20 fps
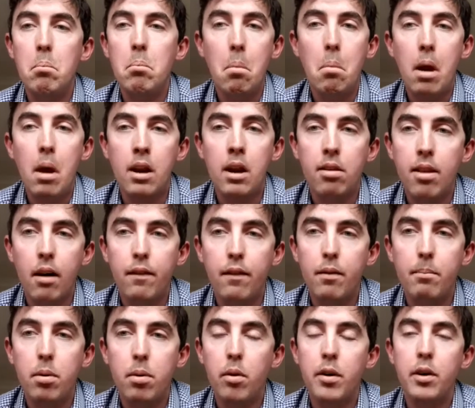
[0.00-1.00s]
in a
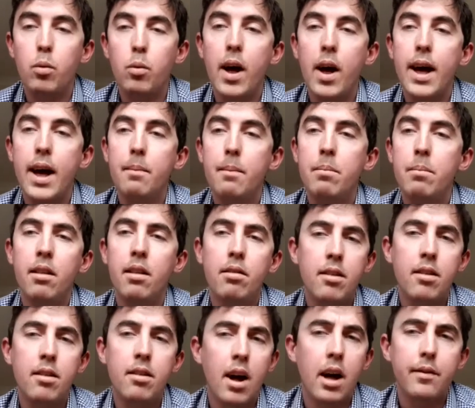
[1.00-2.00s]
self-employed way, but it's
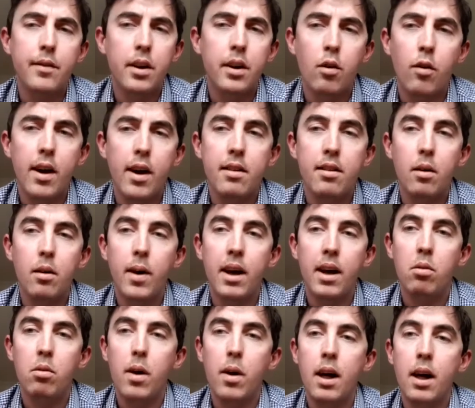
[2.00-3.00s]
kind of a crazy way as
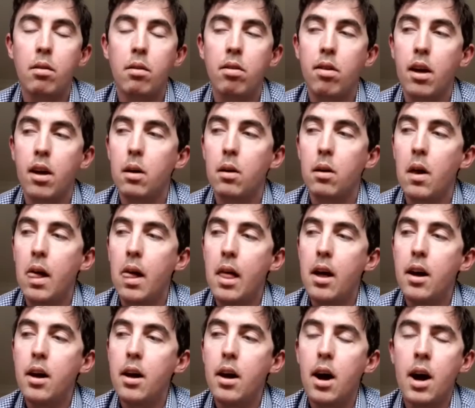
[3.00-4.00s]
well. So
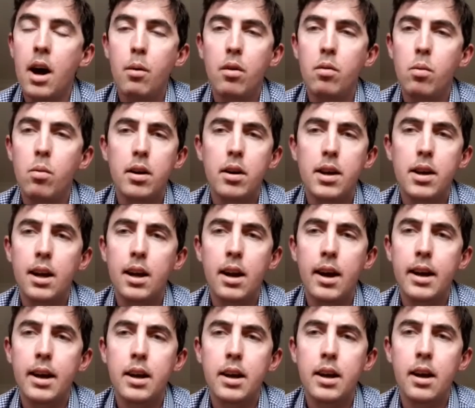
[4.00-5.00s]
I was working
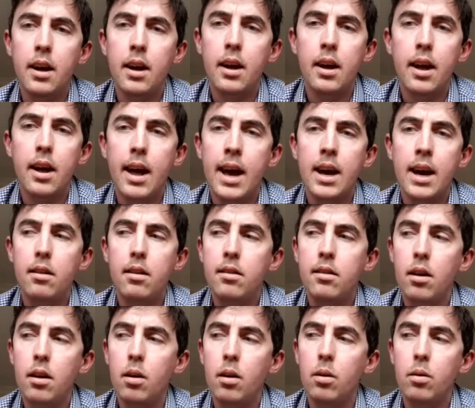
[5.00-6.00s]
like uh, eight
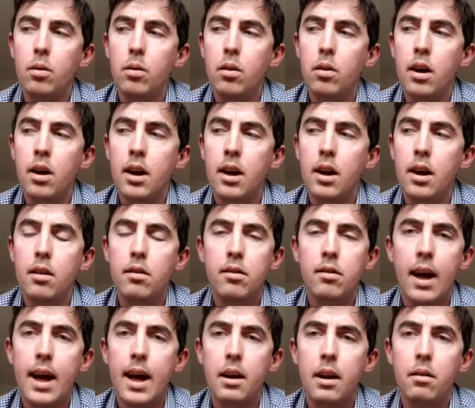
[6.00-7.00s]
till uh,
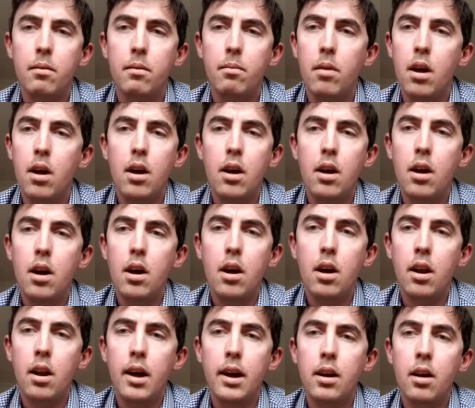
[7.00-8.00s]
ten,
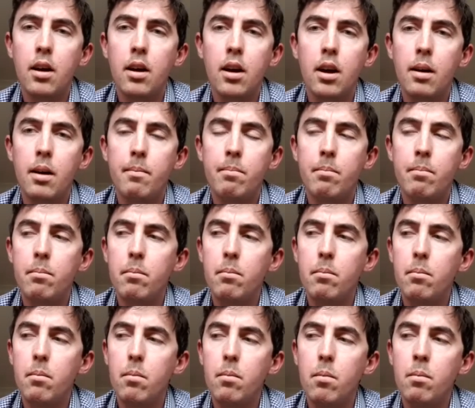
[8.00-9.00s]
like um,
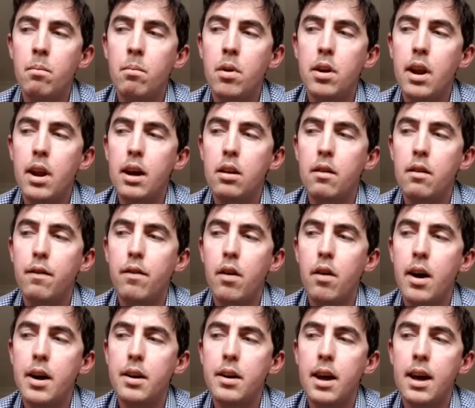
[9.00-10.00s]
Monday to
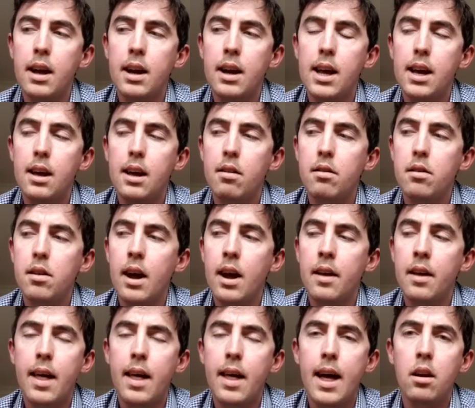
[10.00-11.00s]
Friday at least,
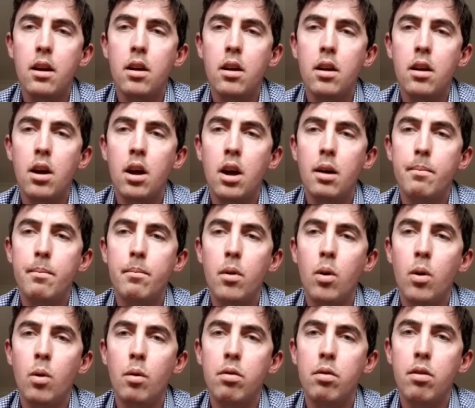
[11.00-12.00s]
and then um,
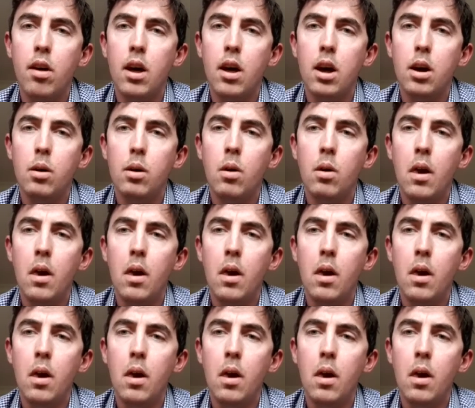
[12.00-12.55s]
also